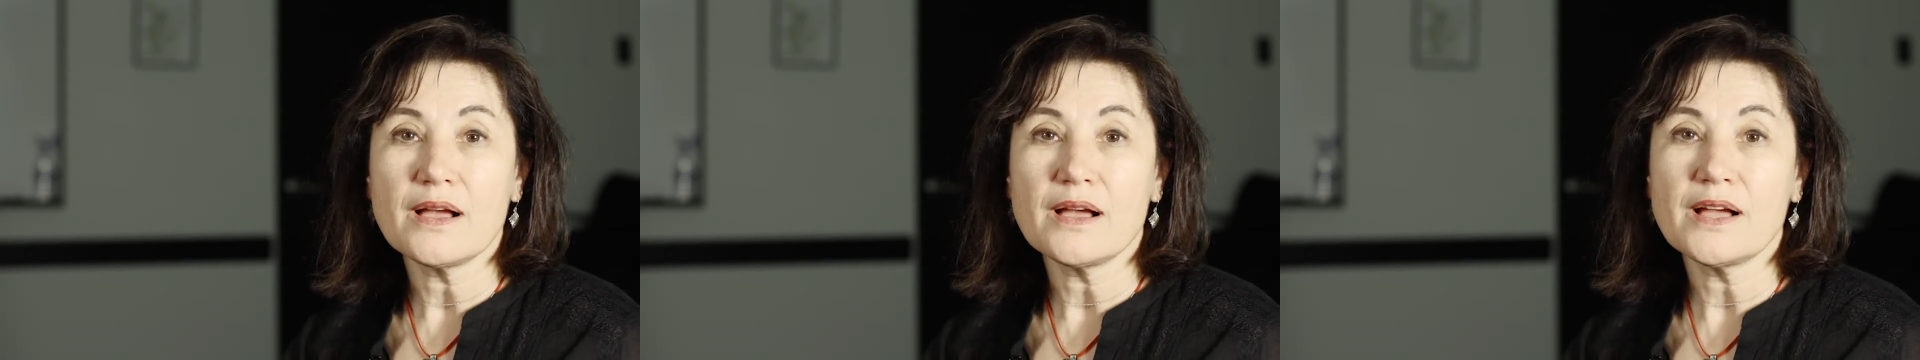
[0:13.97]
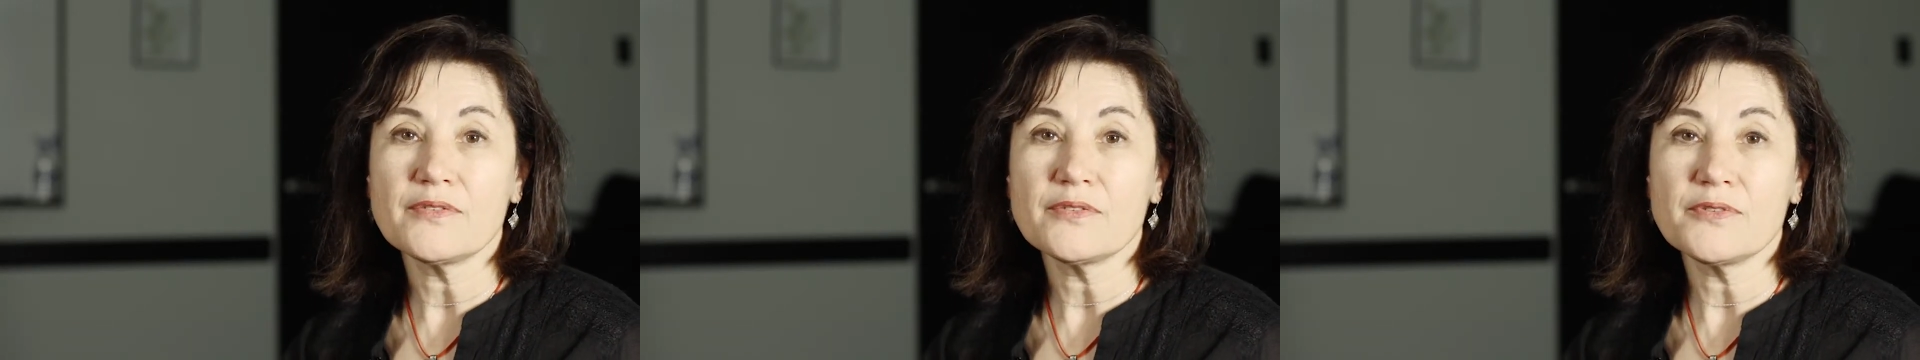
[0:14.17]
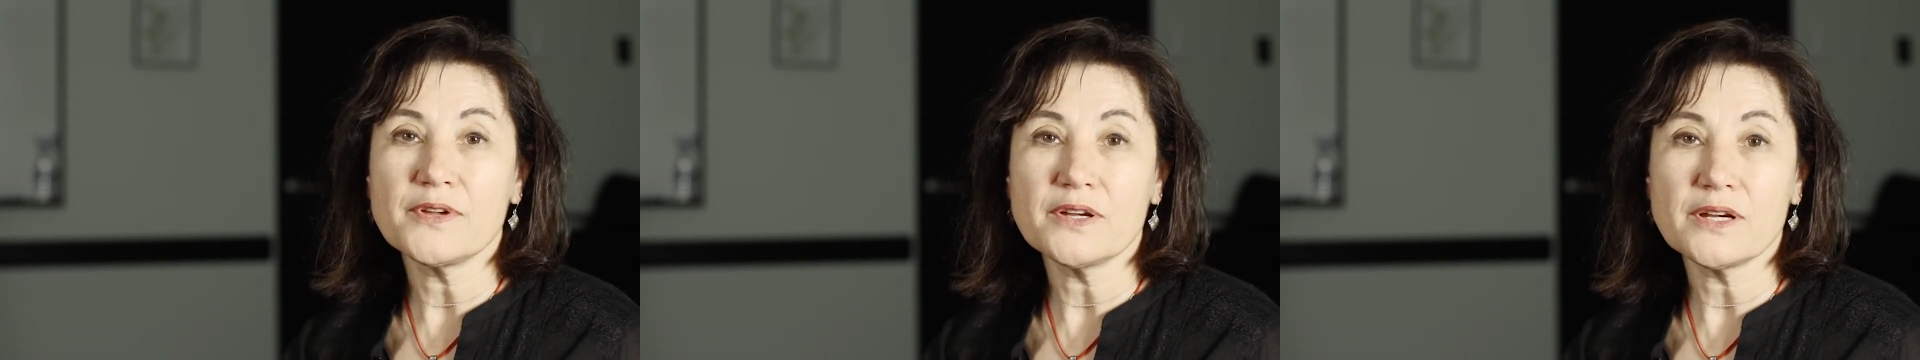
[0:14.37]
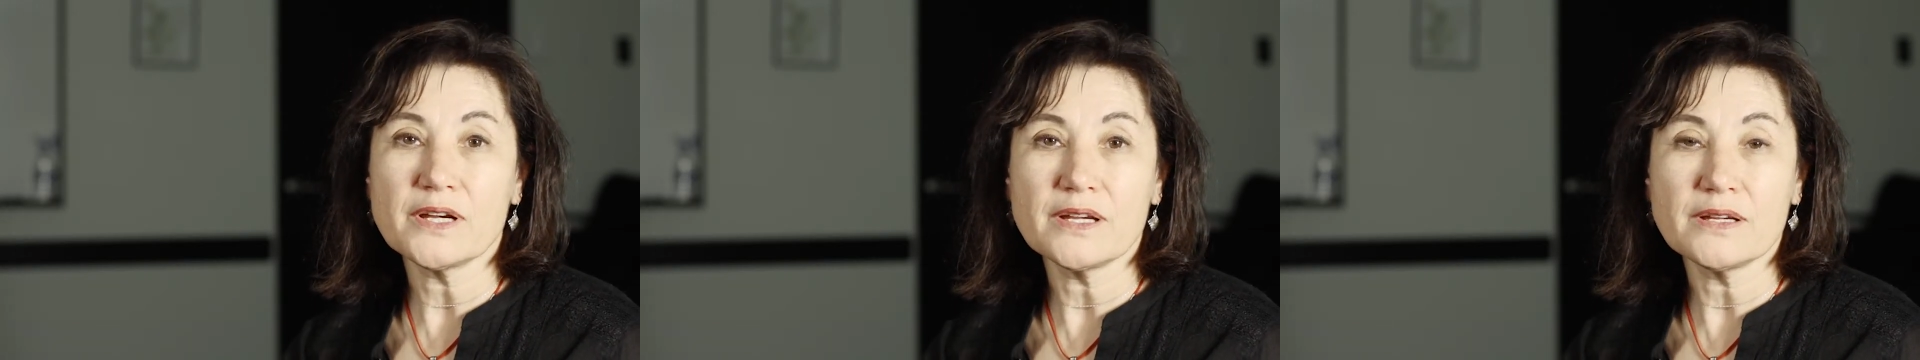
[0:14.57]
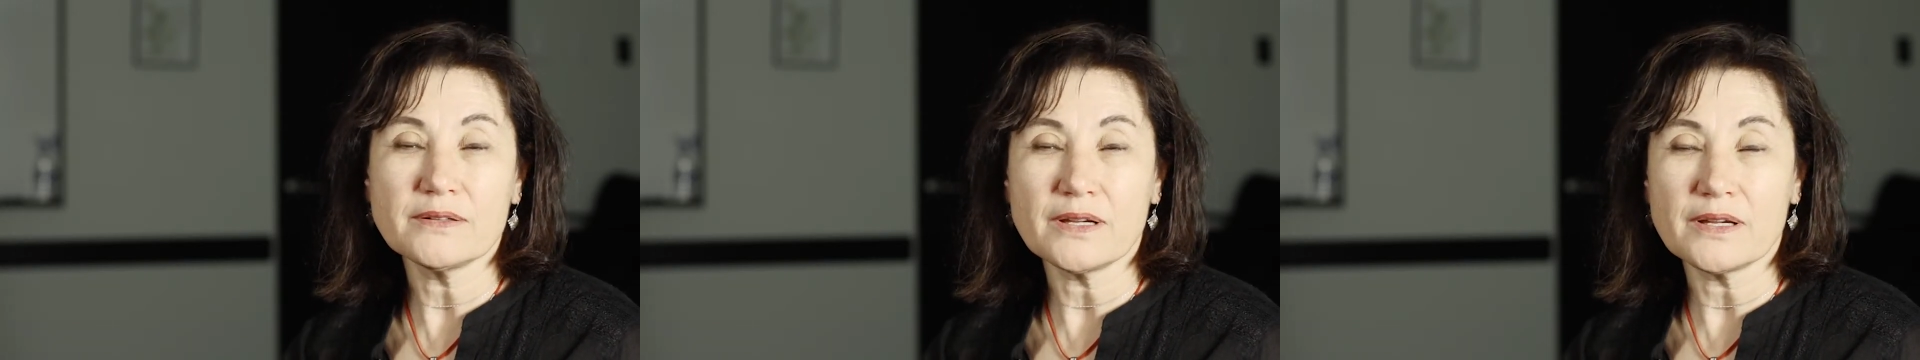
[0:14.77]
I have a
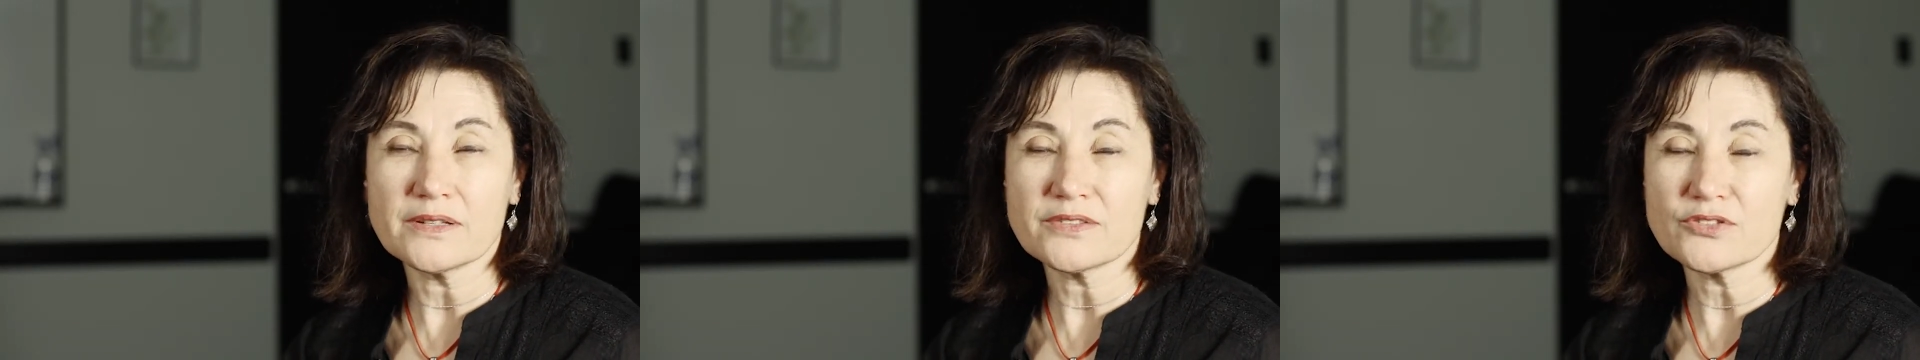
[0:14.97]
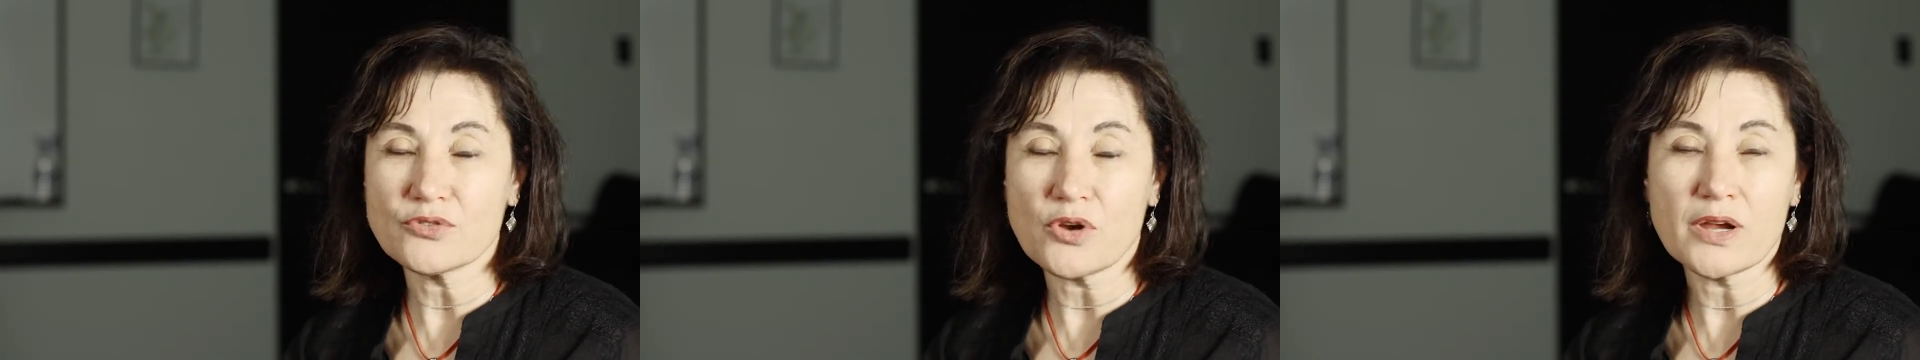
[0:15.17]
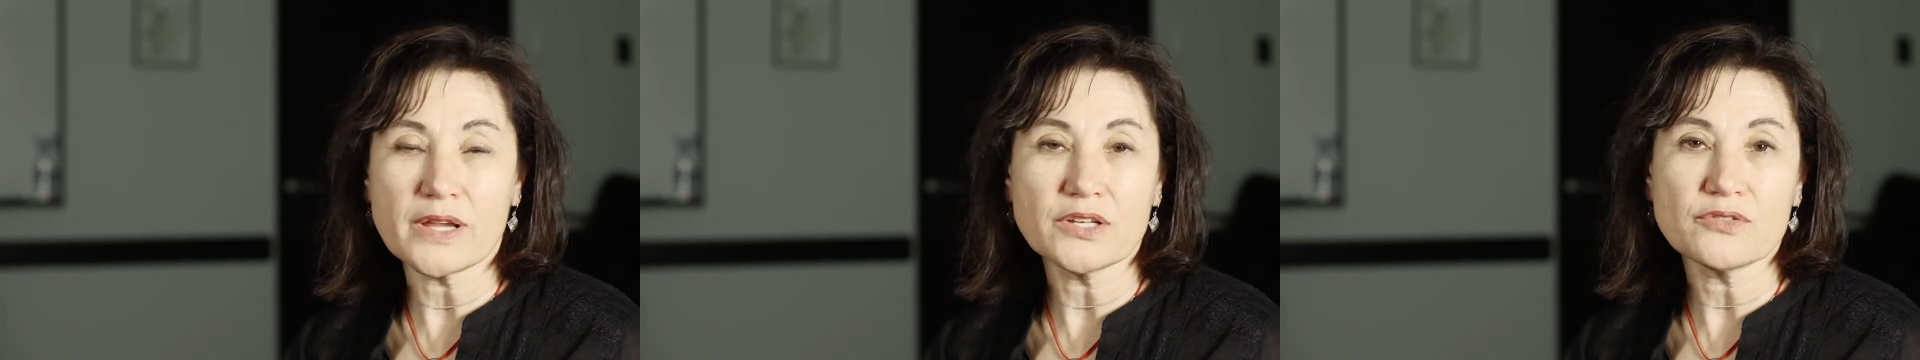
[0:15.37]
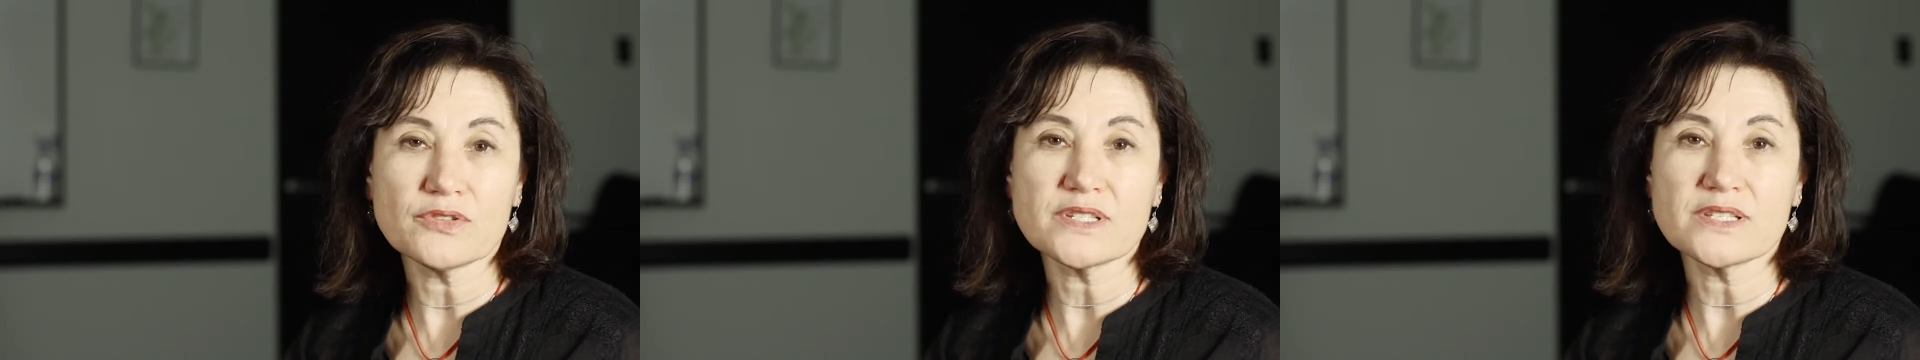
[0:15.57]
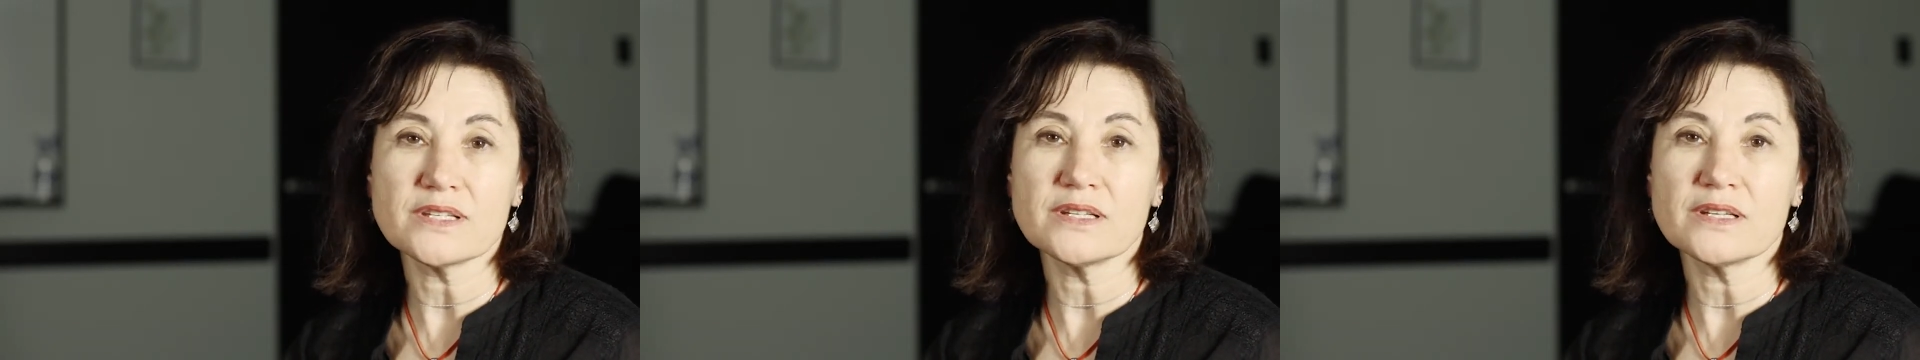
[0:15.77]
very uh, strong interest